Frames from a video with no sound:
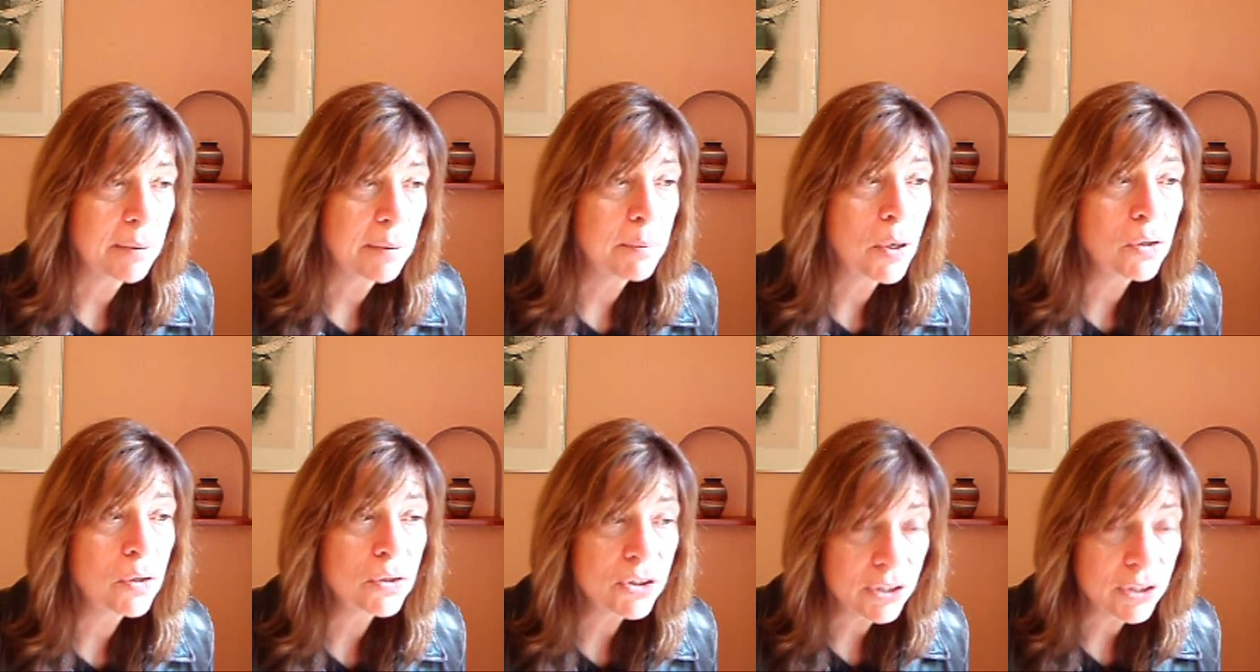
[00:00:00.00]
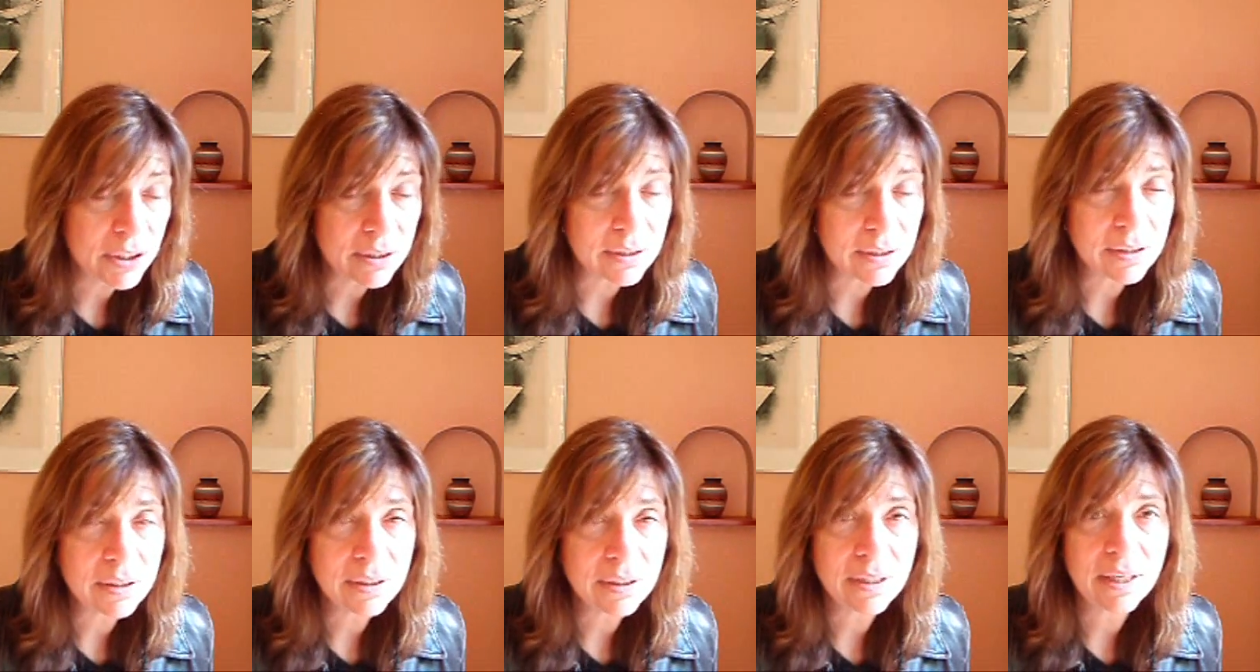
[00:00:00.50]

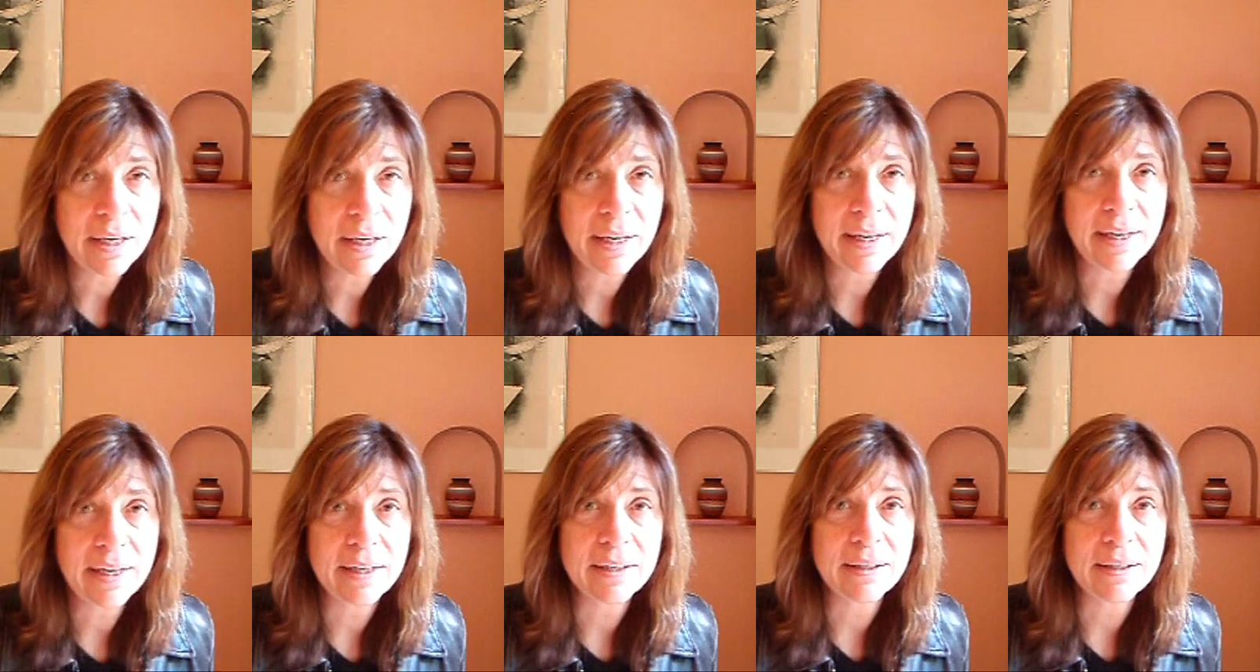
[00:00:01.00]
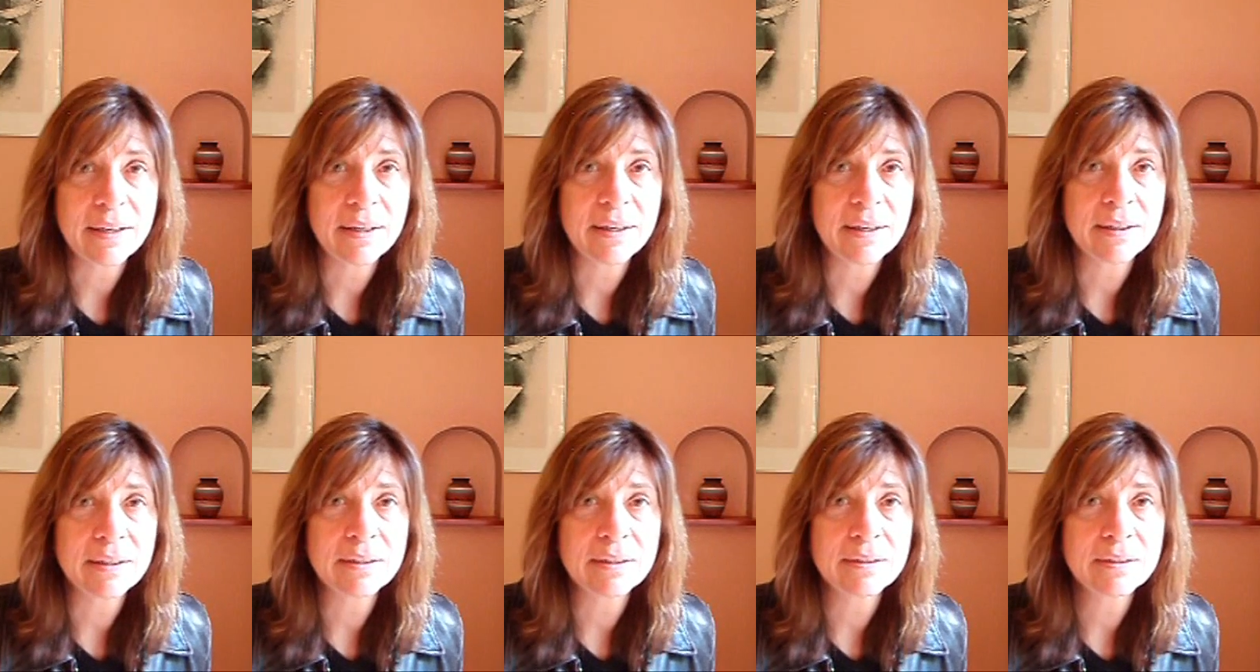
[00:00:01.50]
emotion and
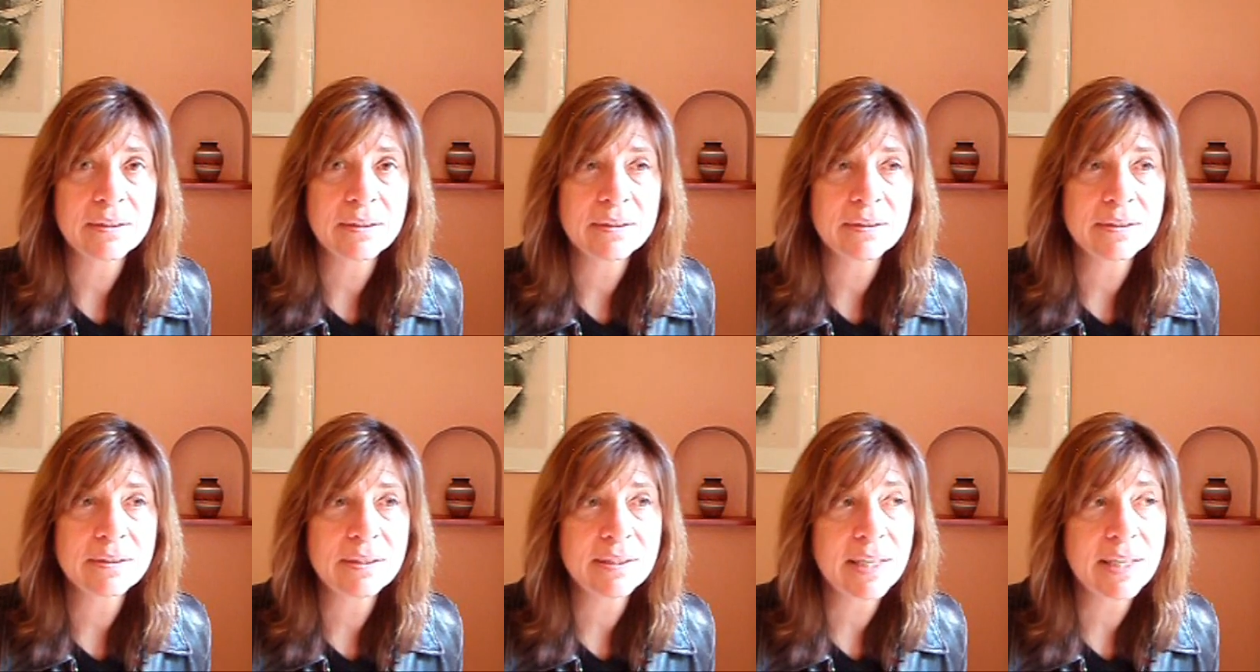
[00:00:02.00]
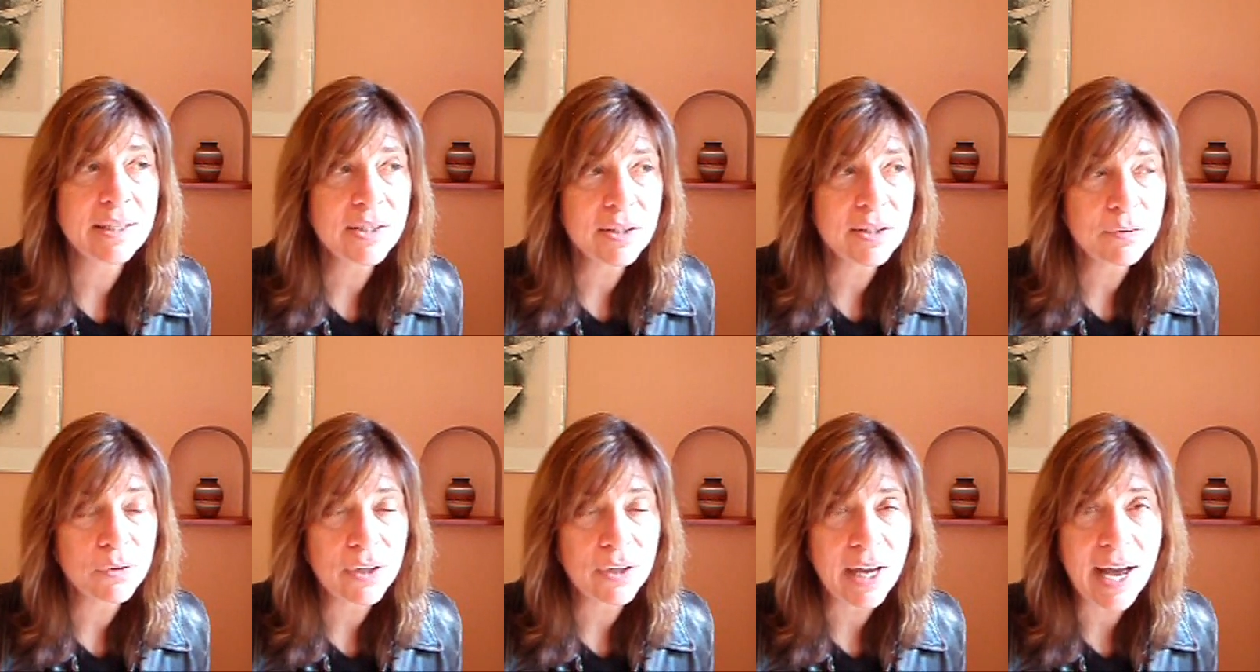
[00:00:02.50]
sense
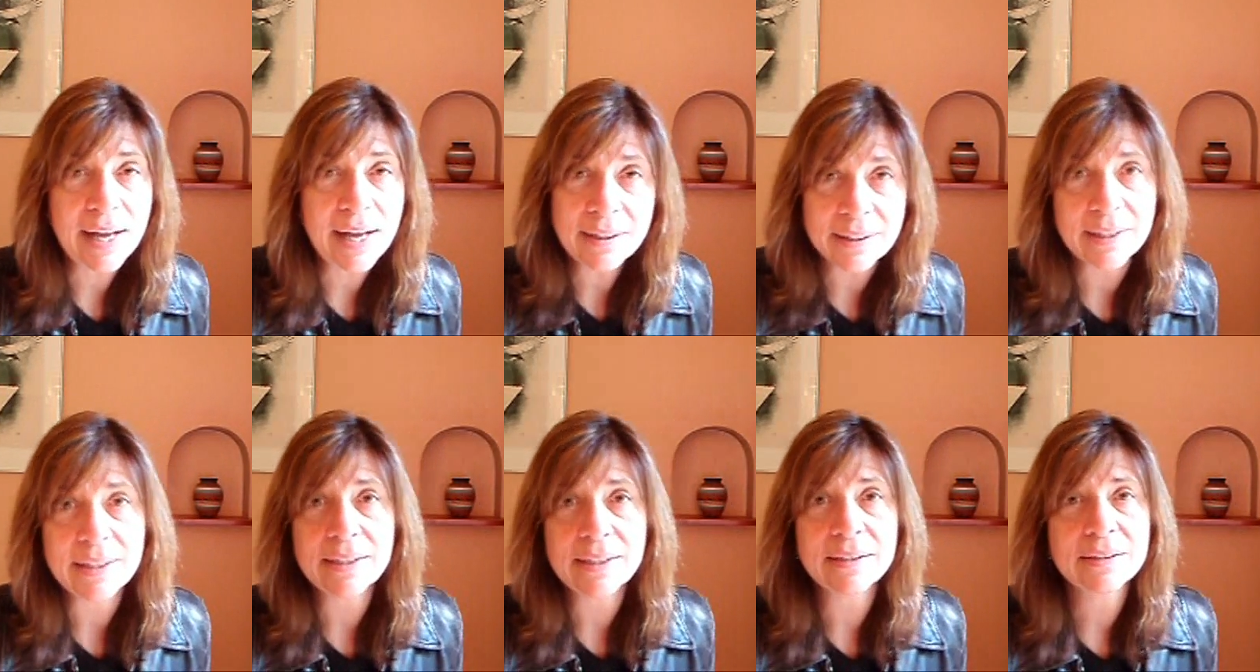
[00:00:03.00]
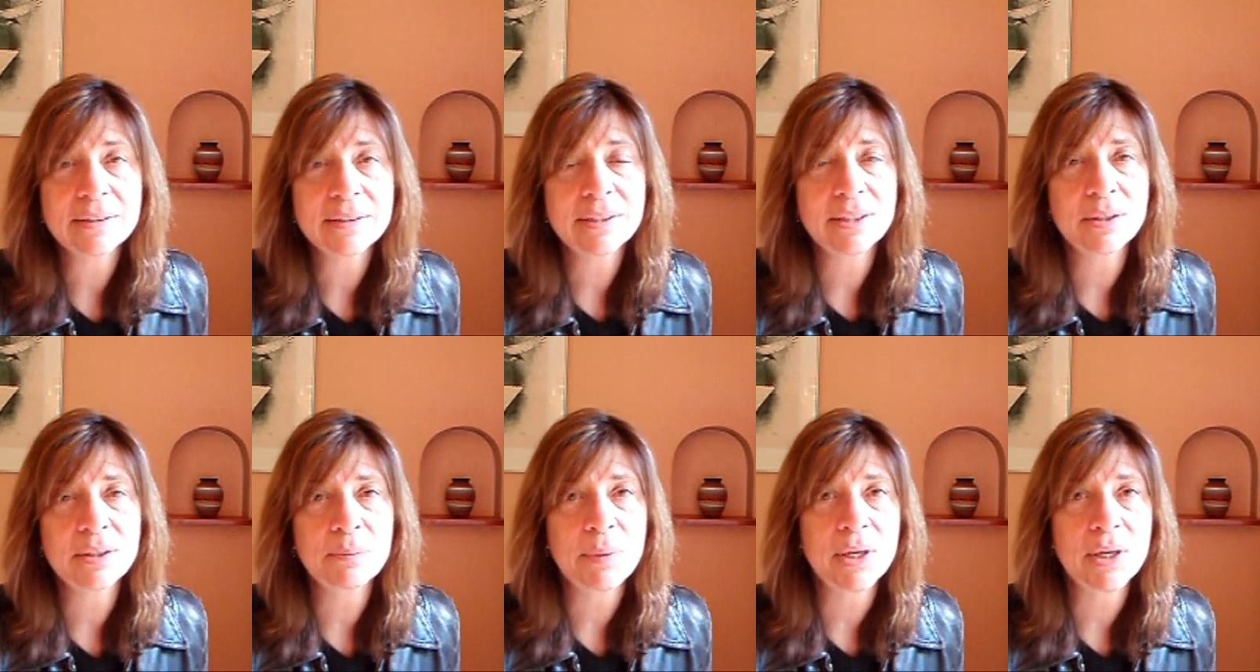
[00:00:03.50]
of reality
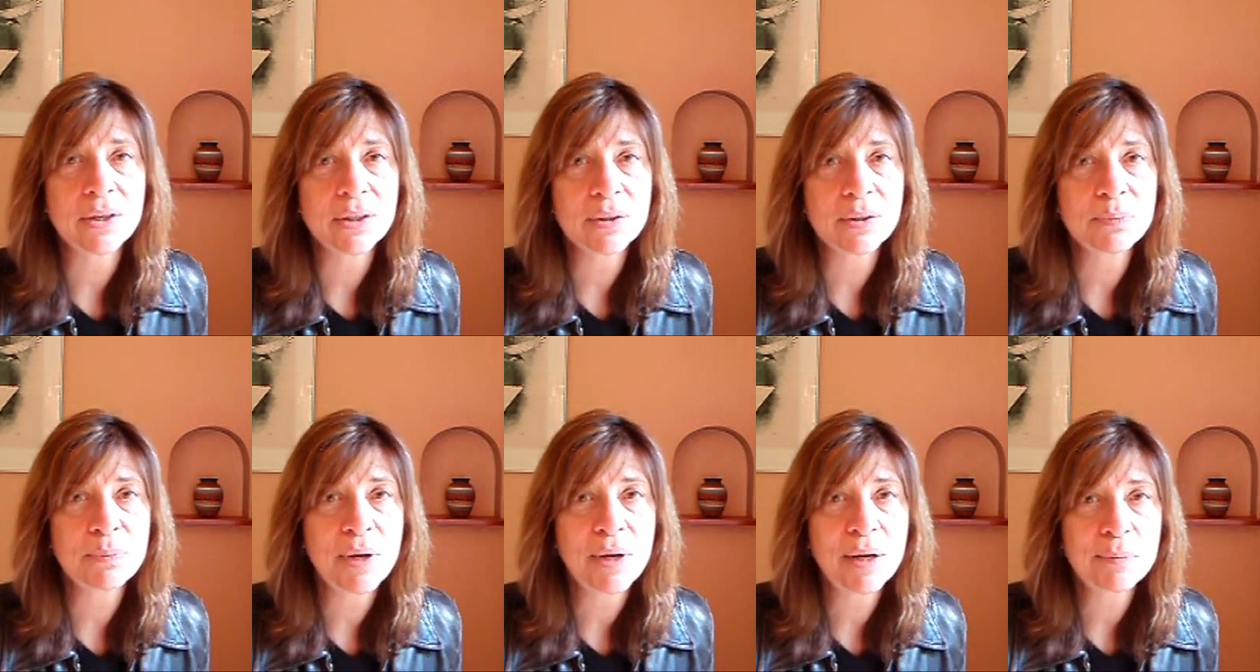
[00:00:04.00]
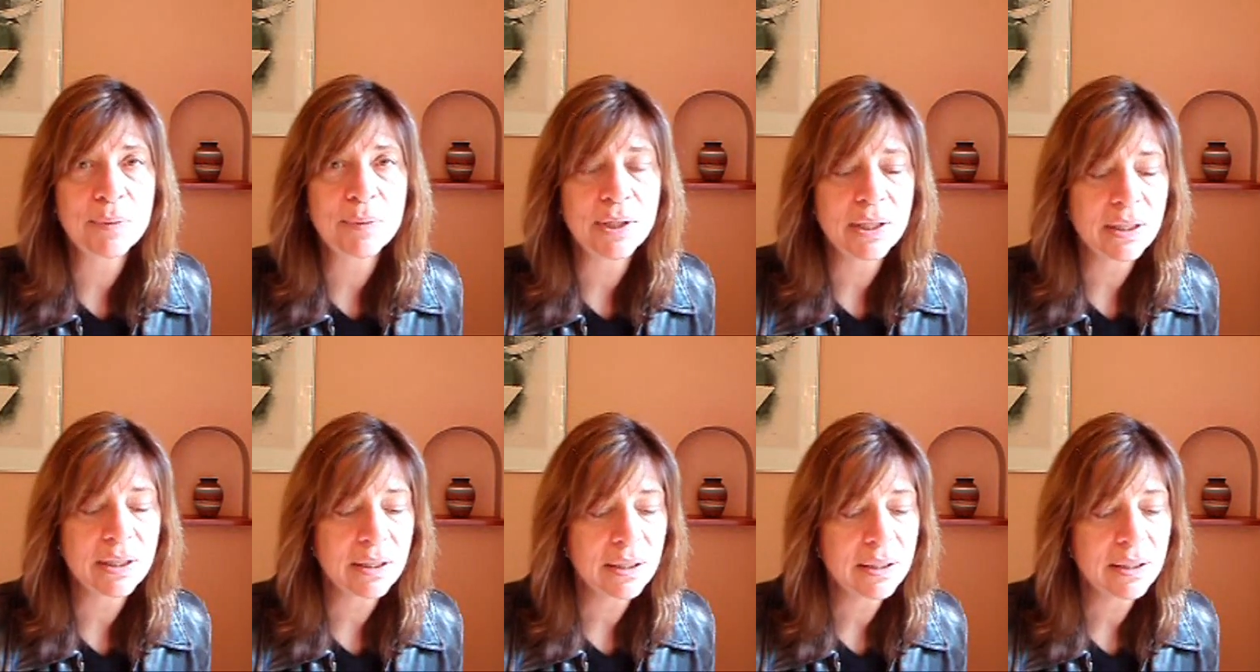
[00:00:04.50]
to the American
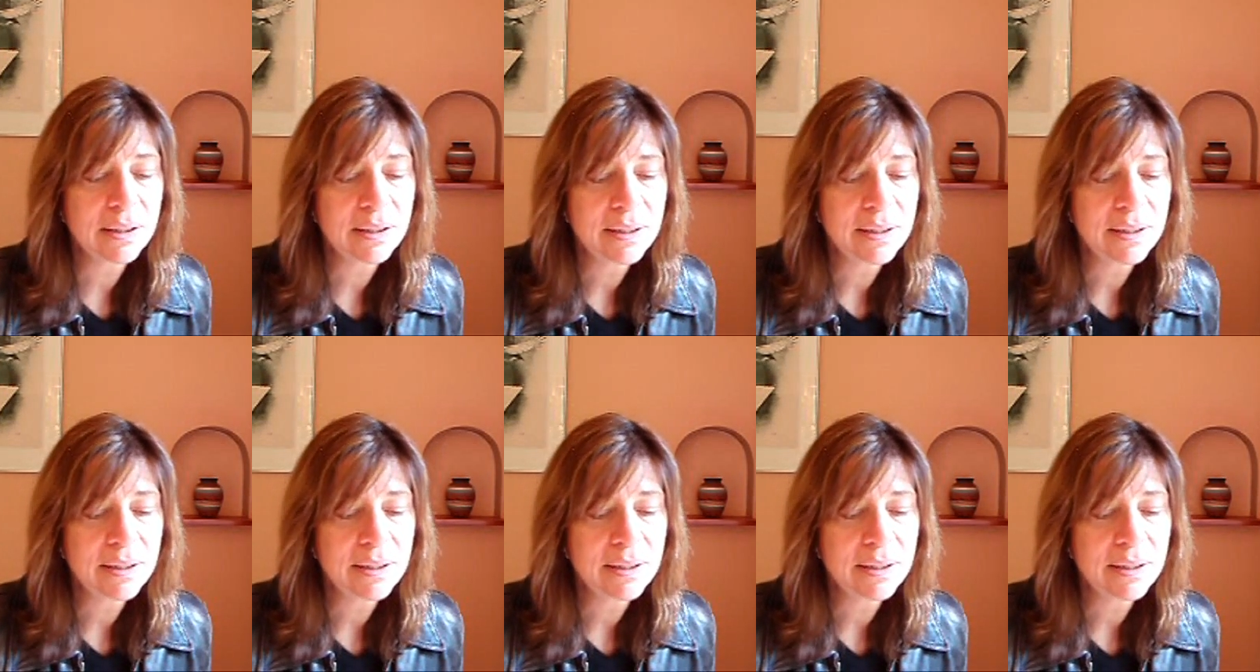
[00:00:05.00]
public.